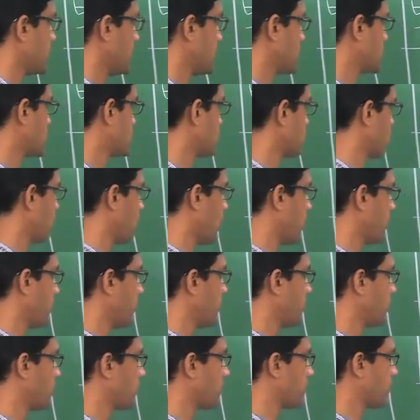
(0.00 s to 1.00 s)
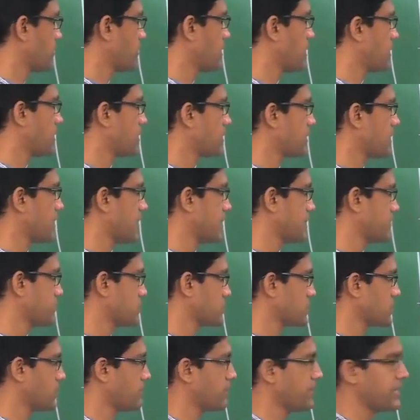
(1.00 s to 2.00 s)
it's 1 by determinant
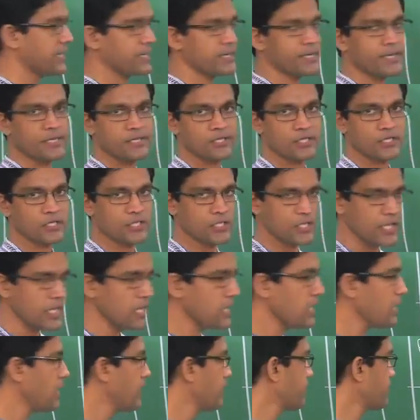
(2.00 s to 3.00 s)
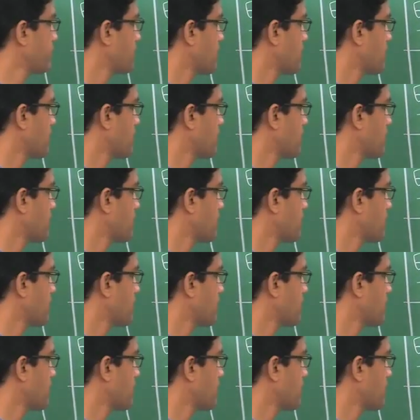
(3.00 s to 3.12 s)
times a matrix C,